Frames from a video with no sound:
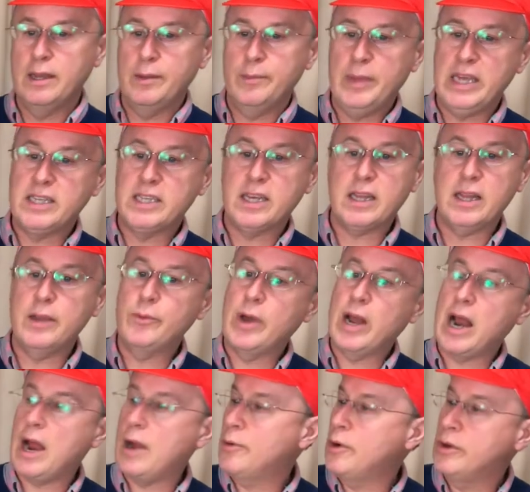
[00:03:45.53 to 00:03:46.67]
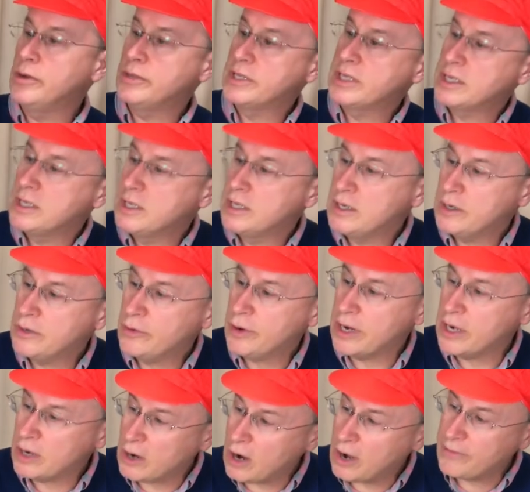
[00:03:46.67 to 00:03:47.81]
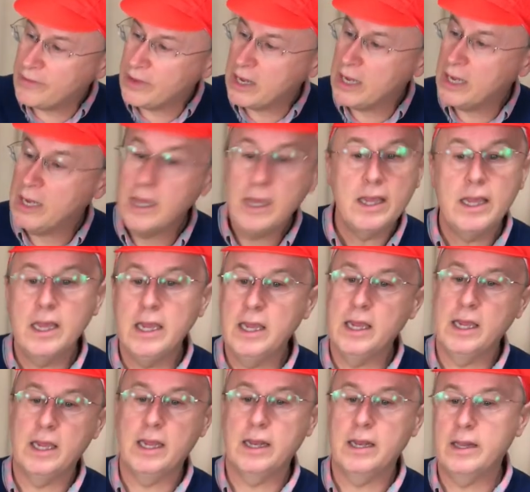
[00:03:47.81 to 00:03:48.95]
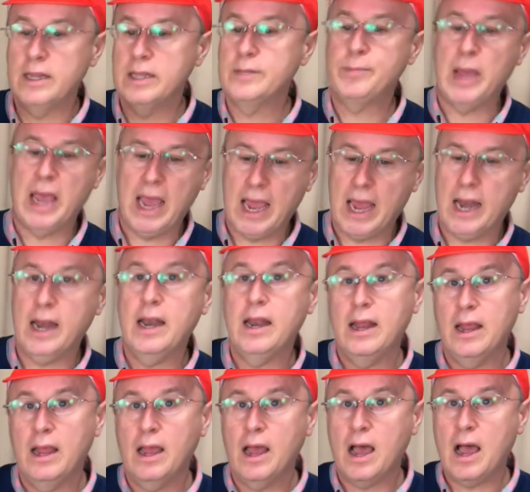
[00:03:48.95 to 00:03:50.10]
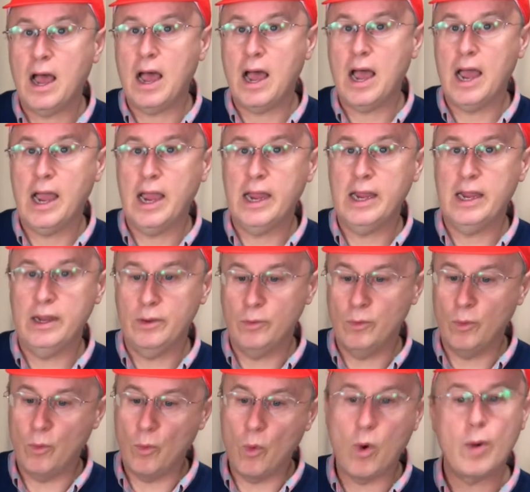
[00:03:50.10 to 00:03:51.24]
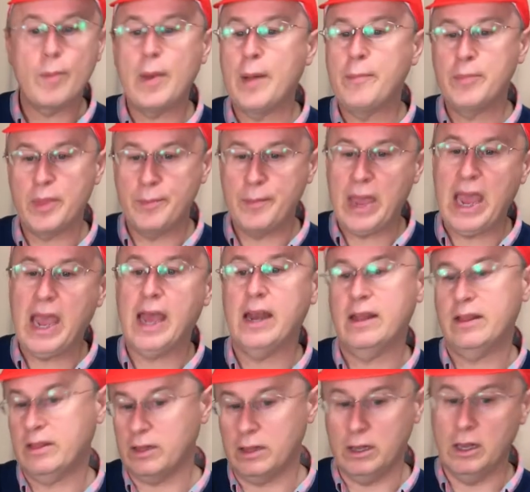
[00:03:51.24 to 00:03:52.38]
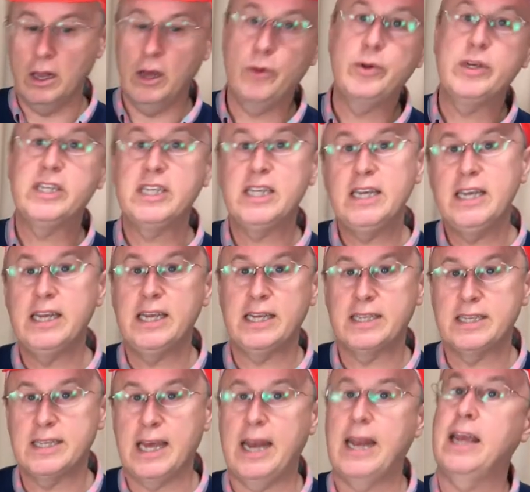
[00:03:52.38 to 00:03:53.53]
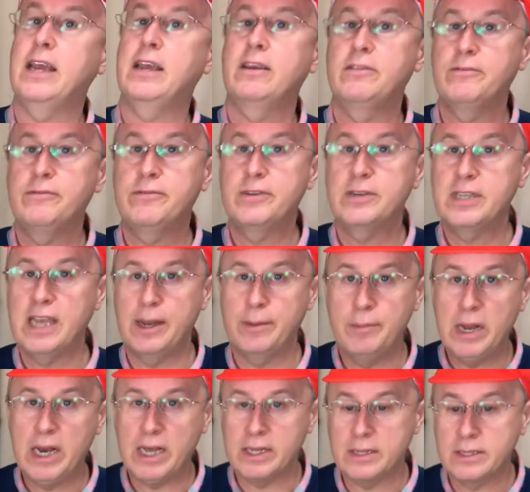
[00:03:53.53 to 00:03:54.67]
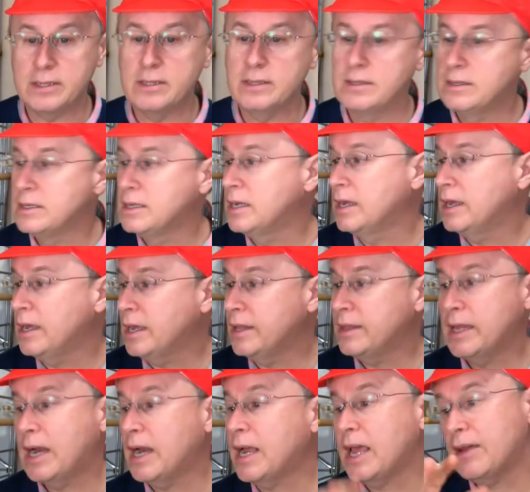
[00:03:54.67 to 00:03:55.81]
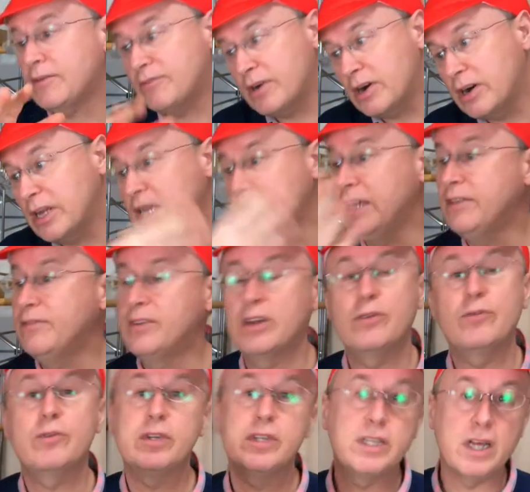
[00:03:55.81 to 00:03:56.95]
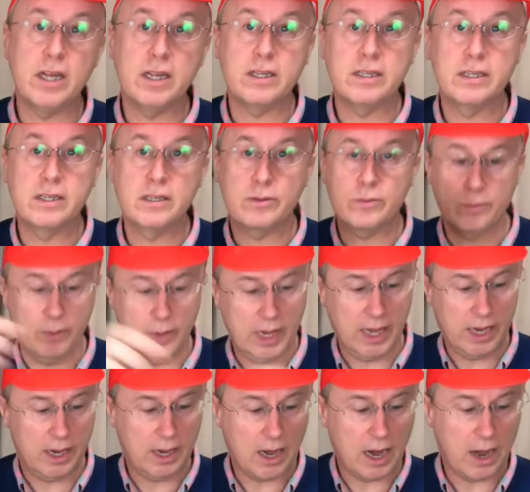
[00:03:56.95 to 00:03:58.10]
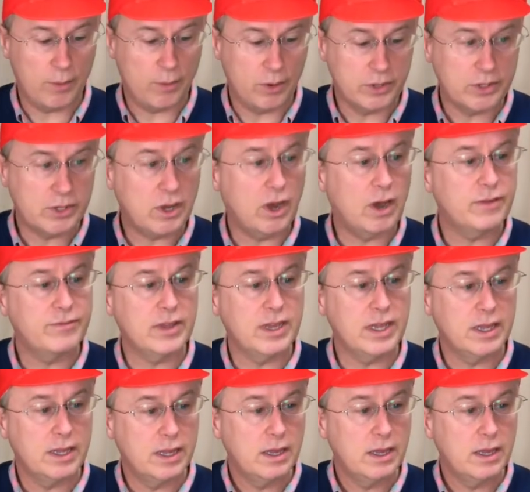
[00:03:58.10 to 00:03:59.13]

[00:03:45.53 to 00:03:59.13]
basically when I roast green coffee in this pan, I warm up the pan at the lowest heating setting for 10 minutes. And then I get very even results when I roast coffee.